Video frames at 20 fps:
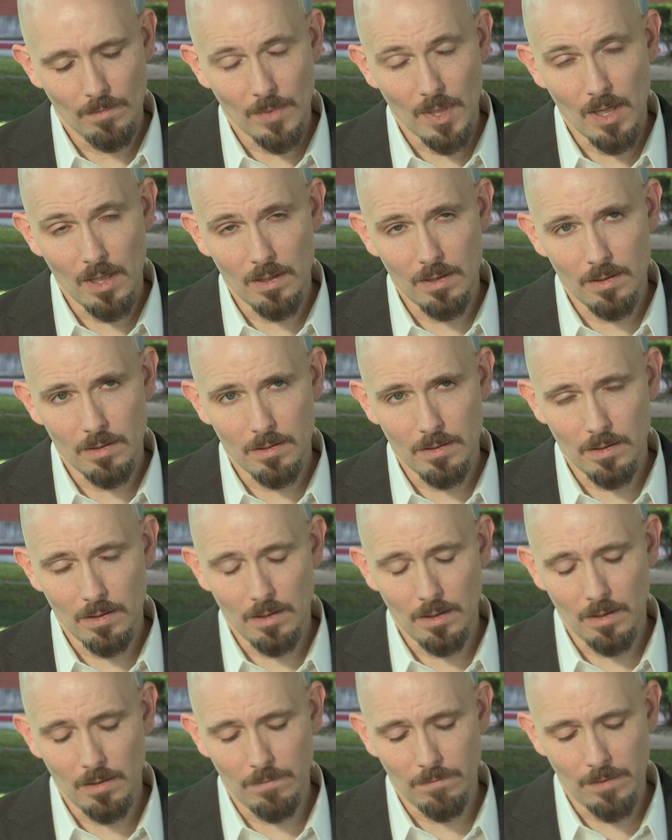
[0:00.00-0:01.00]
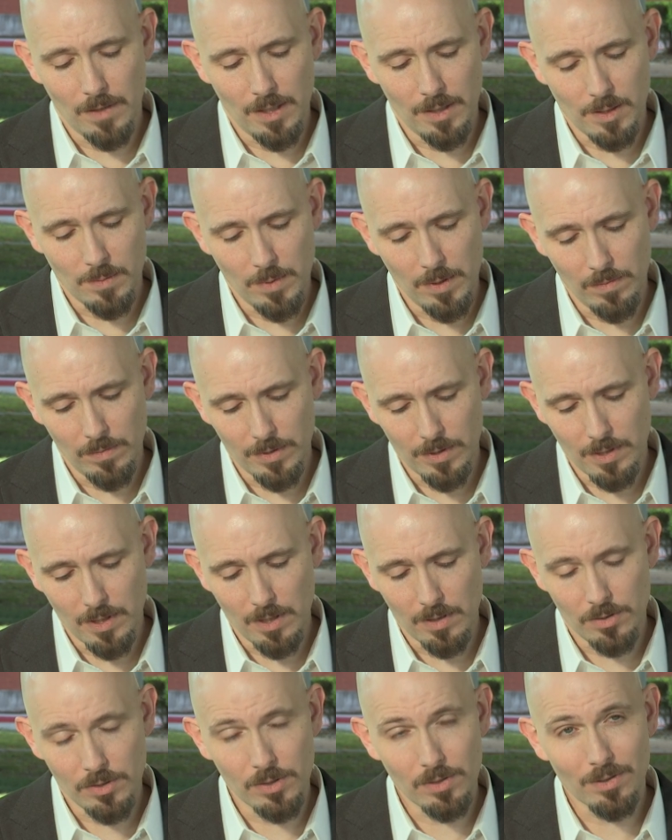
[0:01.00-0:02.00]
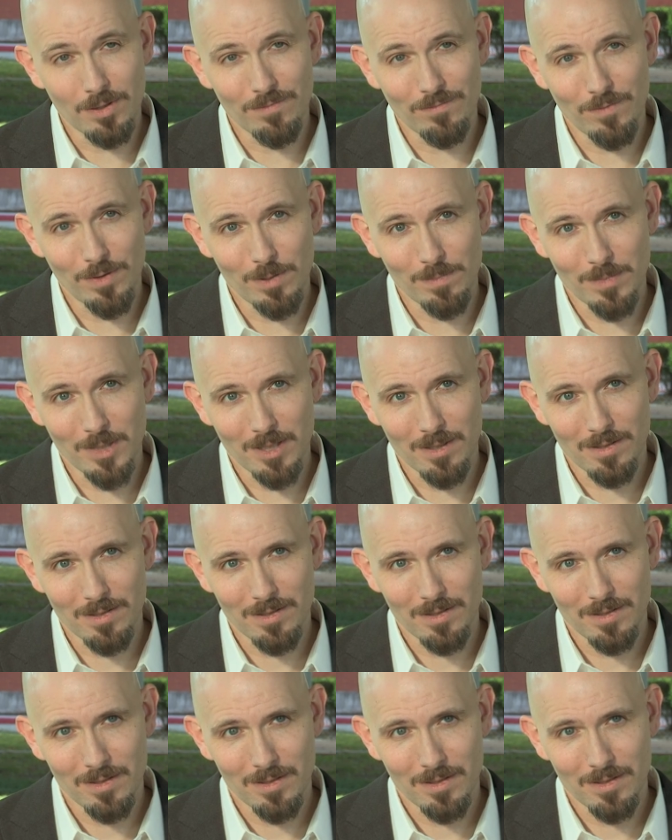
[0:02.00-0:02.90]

And if I speak with Sarah, she'll confirm this.